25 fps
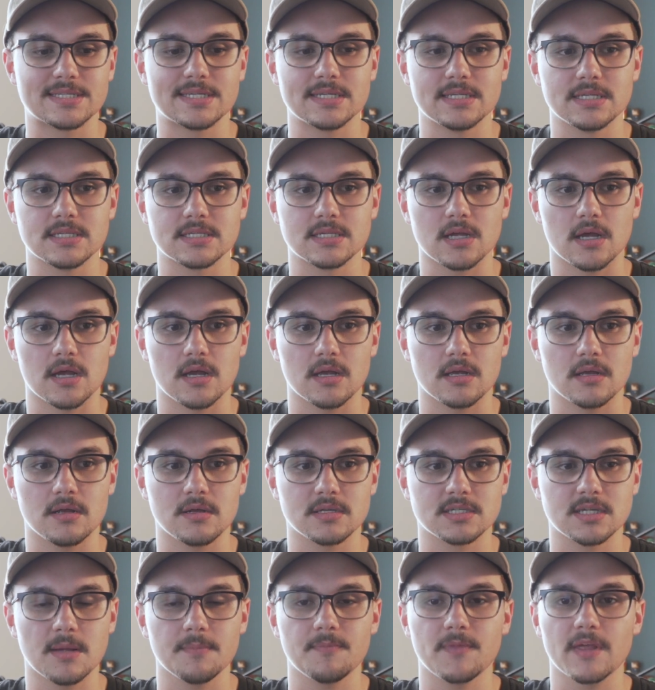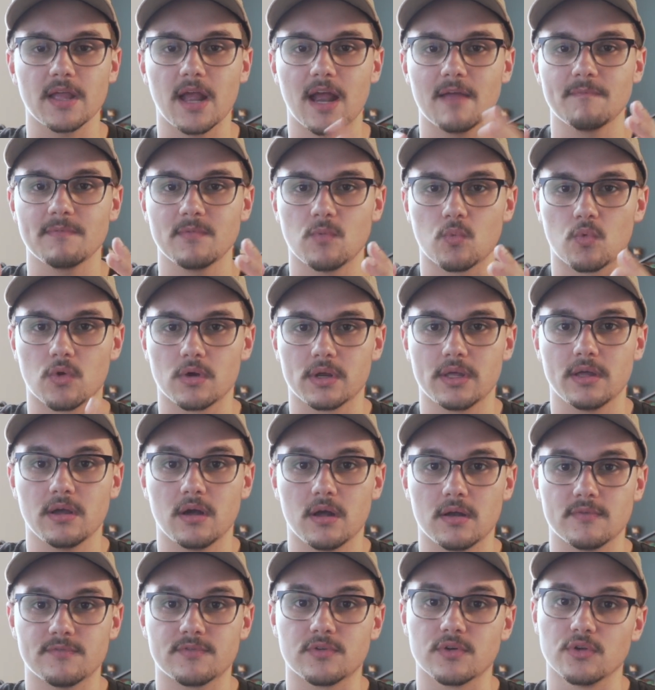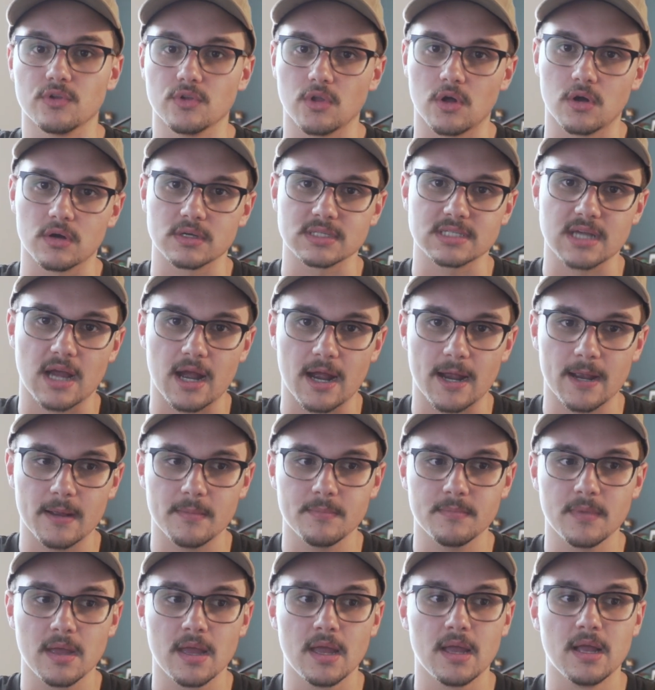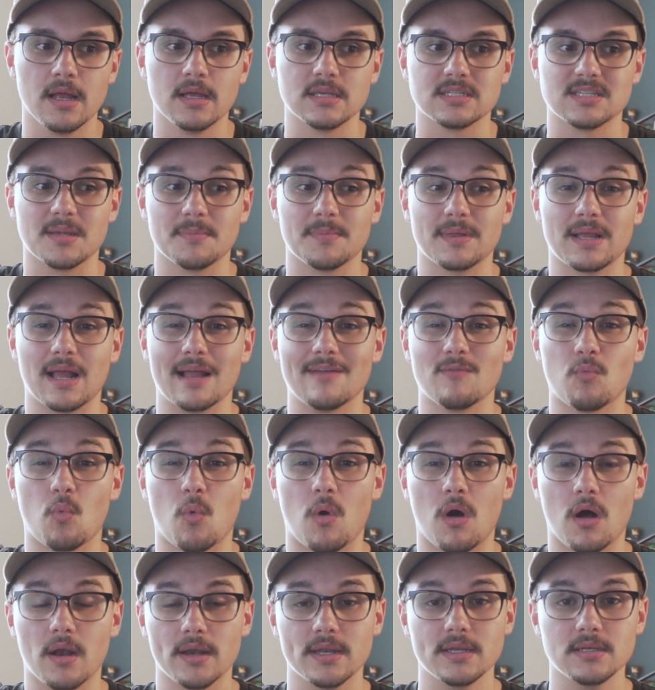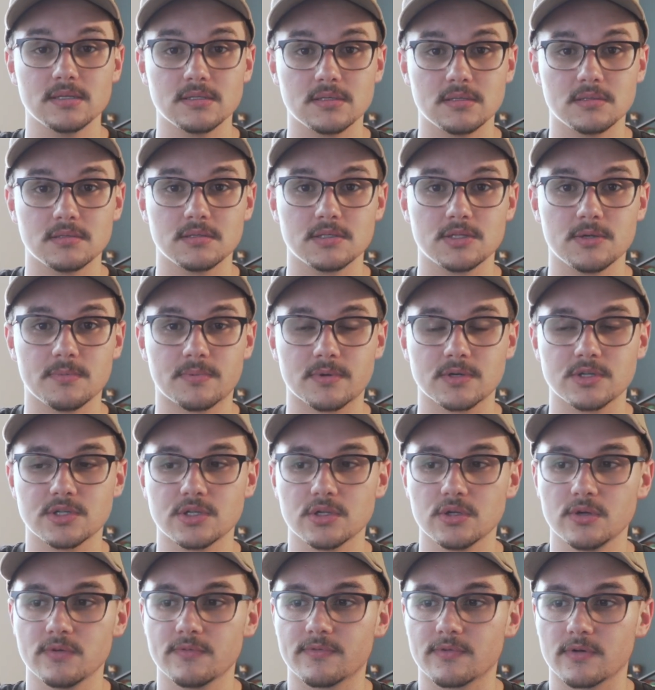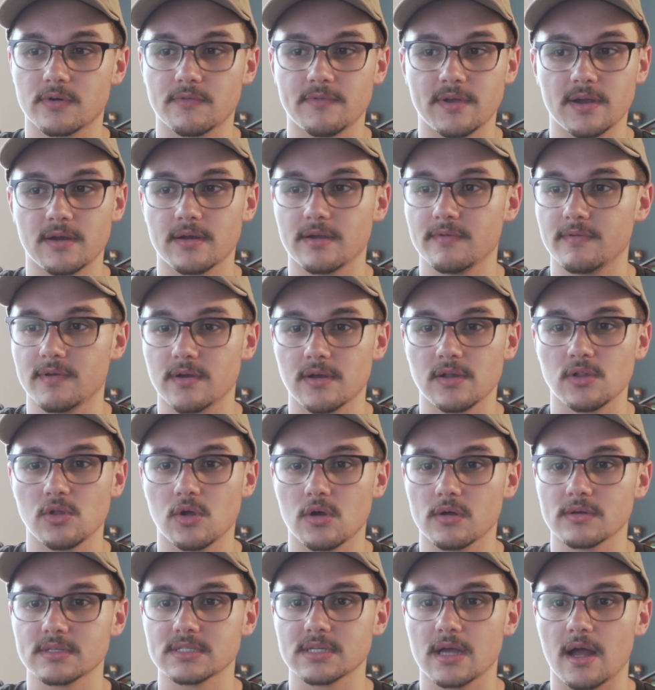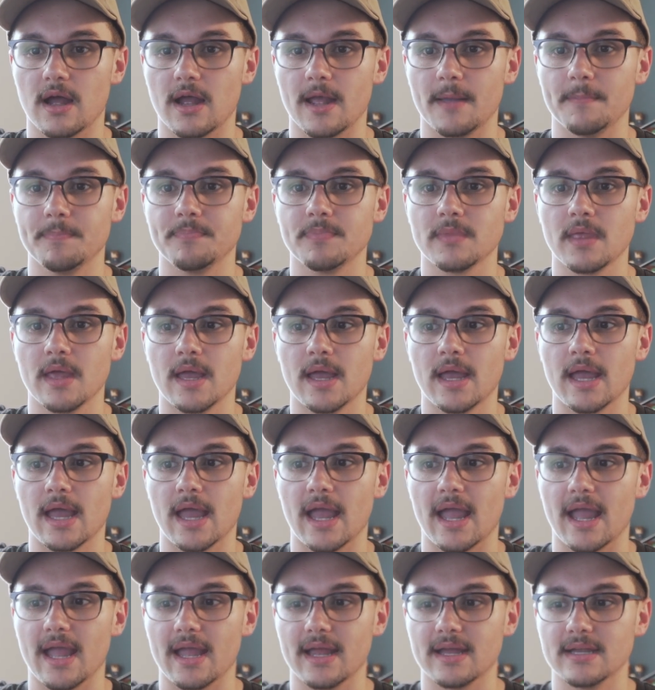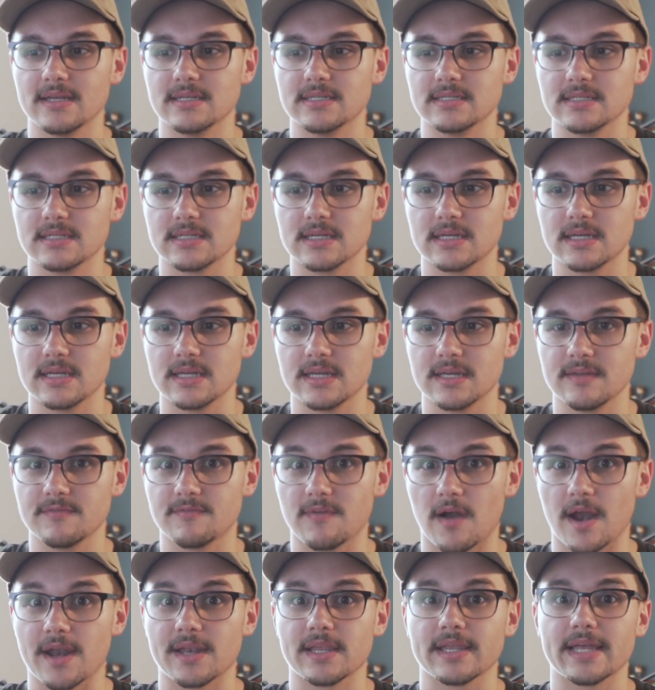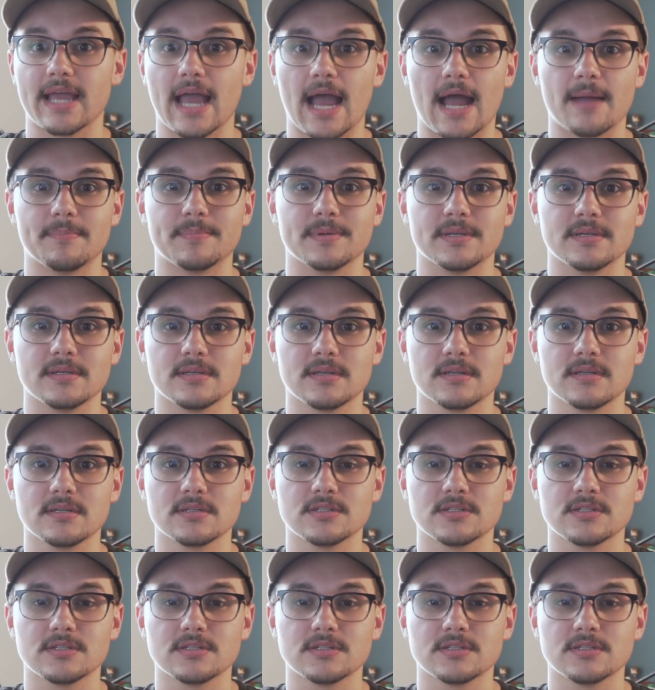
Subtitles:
is something I've been working on for a long time, something I've wanted to pursue for a very, very long time, and it finally happened.